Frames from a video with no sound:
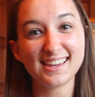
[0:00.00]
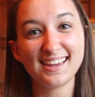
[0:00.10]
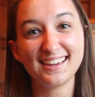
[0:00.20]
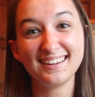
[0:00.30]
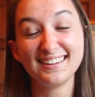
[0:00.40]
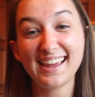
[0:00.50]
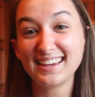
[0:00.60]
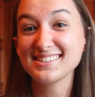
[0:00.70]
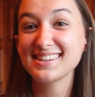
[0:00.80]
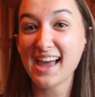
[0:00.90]
and
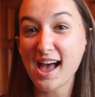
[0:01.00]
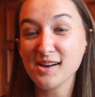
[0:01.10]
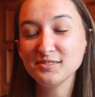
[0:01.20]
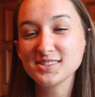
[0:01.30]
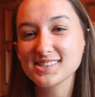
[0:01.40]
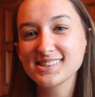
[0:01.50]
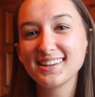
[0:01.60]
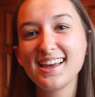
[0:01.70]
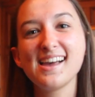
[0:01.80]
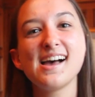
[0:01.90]
nice calves,
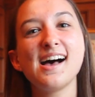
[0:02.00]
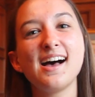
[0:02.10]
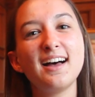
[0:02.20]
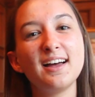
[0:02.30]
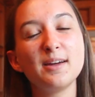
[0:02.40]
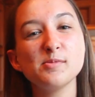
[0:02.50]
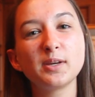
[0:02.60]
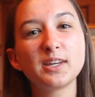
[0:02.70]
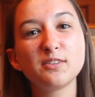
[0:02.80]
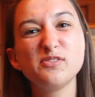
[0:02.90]
I'm
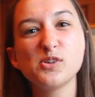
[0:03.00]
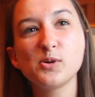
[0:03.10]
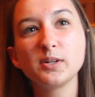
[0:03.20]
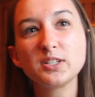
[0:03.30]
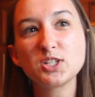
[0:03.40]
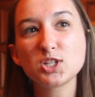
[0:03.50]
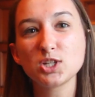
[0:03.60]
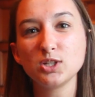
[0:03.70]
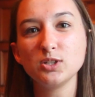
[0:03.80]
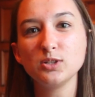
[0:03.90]
looking forward
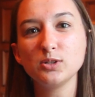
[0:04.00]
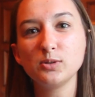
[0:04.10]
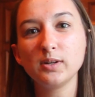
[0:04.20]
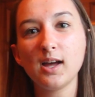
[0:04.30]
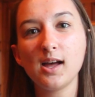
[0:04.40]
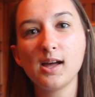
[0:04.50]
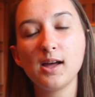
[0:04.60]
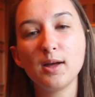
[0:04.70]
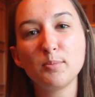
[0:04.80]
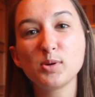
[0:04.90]
to
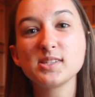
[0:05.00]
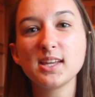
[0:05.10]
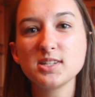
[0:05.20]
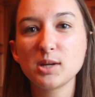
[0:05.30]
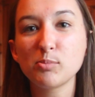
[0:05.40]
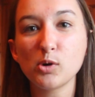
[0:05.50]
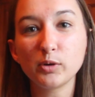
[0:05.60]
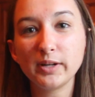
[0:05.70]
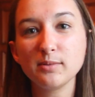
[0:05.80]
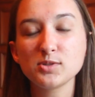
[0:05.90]
uh, presenting
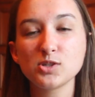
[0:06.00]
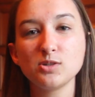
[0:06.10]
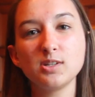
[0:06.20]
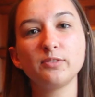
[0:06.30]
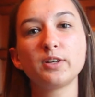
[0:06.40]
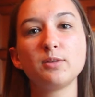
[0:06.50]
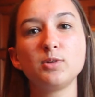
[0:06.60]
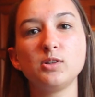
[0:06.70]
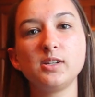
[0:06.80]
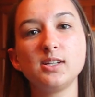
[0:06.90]
programs to different
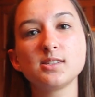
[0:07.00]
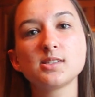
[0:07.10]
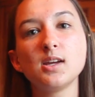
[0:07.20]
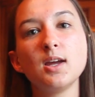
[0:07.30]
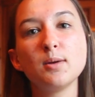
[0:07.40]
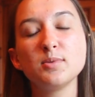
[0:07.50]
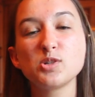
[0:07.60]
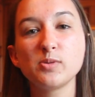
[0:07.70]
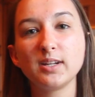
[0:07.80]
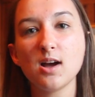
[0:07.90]
communities
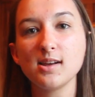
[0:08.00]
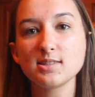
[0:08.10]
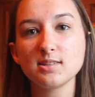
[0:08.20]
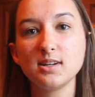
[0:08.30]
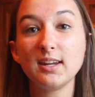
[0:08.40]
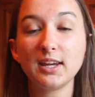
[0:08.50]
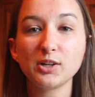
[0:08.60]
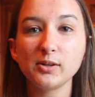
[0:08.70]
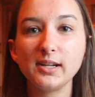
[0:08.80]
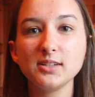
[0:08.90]
between Austin and
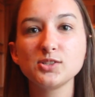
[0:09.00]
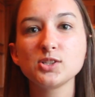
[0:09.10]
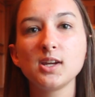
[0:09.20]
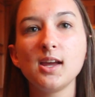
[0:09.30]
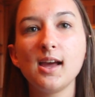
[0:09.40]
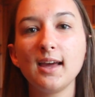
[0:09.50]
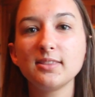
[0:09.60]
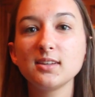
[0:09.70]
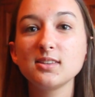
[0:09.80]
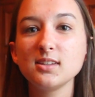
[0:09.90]
Anchorage. I
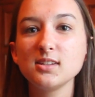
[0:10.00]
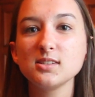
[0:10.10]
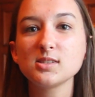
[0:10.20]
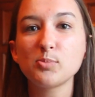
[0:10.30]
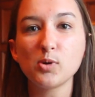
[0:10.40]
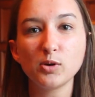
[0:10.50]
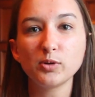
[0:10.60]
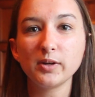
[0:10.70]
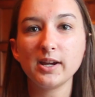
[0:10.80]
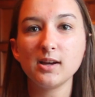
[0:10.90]
think these
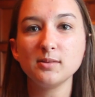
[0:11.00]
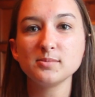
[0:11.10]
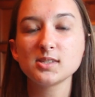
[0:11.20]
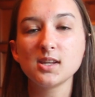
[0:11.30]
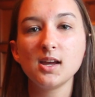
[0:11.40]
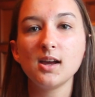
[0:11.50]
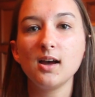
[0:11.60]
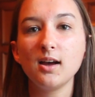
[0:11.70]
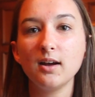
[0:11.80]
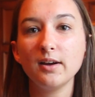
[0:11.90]
programs
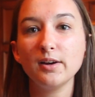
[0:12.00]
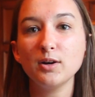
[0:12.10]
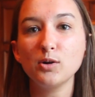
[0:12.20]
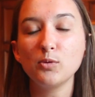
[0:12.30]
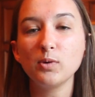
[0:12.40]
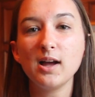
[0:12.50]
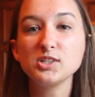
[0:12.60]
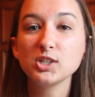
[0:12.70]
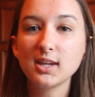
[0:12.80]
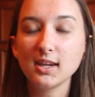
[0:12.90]
uh, will
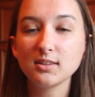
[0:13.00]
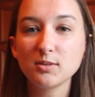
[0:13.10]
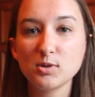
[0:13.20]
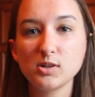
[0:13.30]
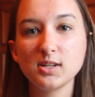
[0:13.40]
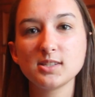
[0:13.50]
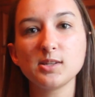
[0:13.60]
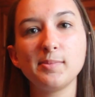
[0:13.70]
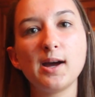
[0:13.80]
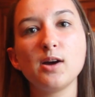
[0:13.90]
educate communities
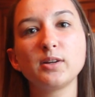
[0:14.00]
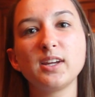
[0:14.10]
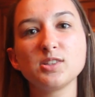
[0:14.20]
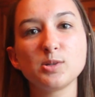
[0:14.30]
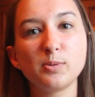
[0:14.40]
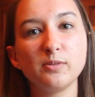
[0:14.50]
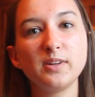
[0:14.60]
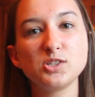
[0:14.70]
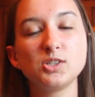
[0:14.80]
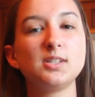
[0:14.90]
about cancer
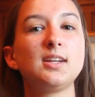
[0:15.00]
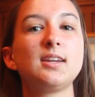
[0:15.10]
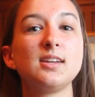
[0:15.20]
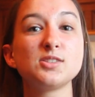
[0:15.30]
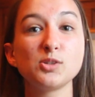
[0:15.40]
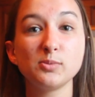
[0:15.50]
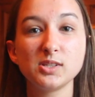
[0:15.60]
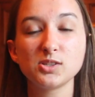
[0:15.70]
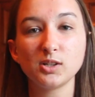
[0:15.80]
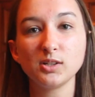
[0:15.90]
prevention and cancer
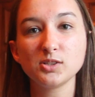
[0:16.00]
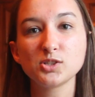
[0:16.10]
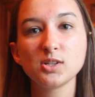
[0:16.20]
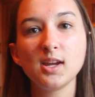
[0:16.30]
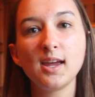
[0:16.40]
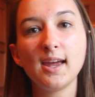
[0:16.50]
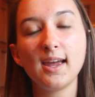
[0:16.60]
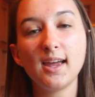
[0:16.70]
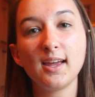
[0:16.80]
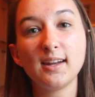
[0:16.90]
research
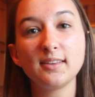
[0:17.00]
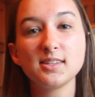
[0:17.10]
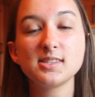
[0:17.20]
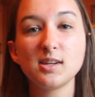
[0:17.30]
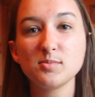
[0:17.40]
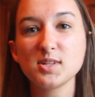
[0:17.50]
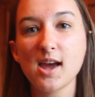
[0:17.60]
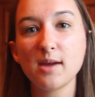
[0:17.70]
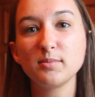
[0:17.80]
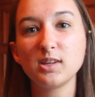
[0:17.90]
and at the same
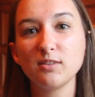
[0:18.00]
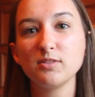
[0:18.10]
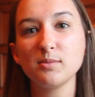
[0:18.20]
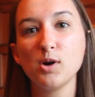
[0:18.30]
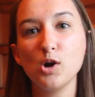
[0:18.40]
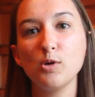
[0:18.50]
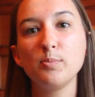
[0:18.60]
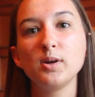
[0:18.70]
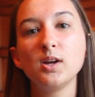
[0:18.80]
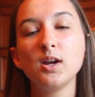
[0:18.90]
time give them
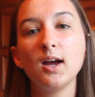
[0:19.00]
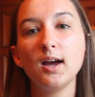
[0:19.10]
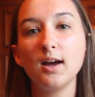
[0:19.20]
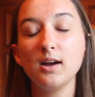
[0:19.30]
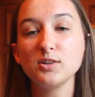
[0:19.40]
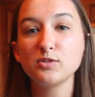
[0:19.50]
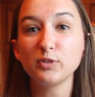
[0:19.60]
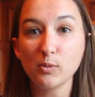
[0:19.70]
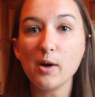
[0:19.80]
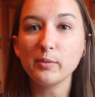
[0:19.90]
hope uh,
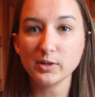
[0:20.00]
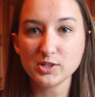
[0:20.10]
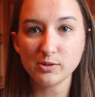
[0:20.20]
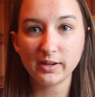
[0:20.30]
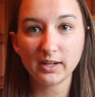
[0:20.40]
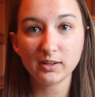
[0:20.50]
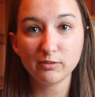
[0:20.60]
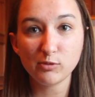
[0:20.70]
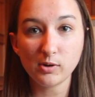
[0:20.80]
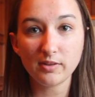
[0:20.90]
for what we're doing
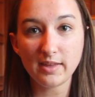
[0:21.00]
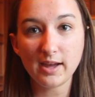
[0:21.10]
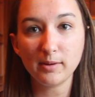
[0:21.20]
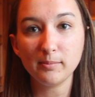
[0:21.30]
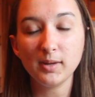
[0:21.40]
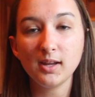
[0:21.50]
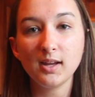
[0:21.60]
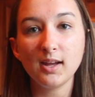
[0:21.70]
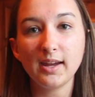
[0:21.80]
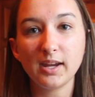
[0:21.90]
for them
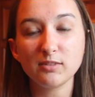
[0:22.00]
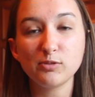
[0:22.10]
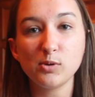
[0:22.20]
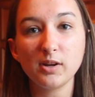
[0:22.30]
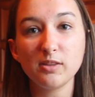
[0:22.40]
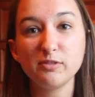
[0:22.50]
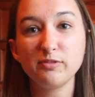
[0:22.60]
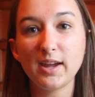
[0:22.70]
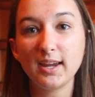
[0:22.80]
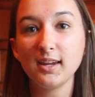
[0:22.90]
and for the
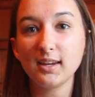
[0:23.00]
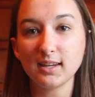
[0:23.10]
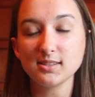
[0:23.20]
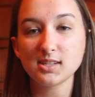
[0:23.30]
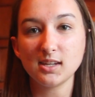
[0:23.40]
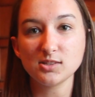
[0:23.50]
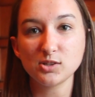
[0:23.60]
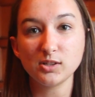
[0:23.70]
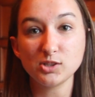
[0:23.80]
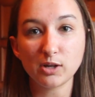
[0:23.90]
fight against
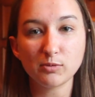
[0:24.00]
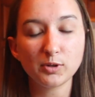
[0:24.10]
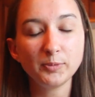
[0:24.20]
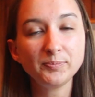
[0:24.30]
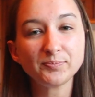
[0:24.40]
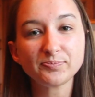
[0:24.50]
cancer in general.